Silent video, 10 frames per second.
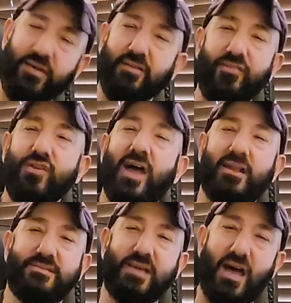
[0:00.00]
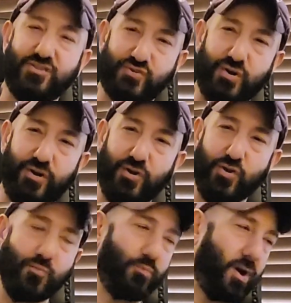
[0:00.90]
even if you're not a scotch drinker,
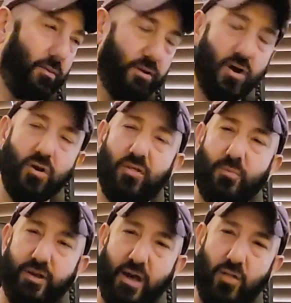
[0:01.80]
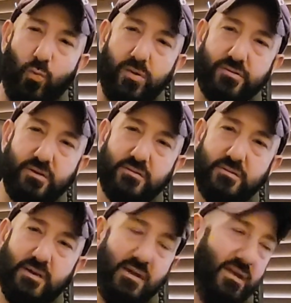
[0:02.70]
you've probably heard of the MaCallan
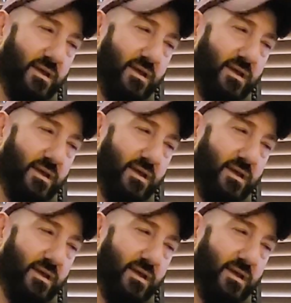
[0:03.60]
whiskeys.